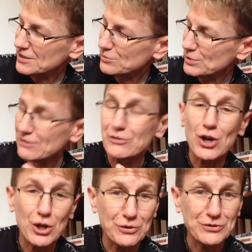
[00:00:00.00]

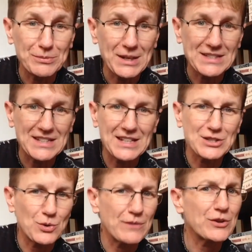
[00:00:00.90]
re-evolved, you might say,
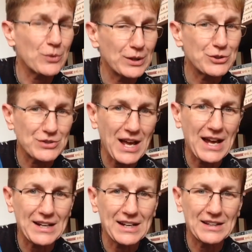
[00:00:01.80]
so have the creatures
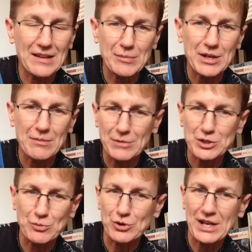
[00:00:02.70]
on it, and they become
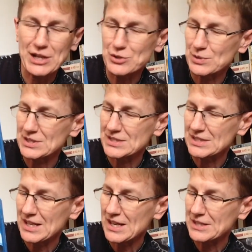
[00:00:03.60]
much more dangerous.
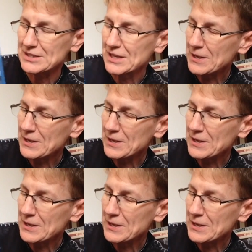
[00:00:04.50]
And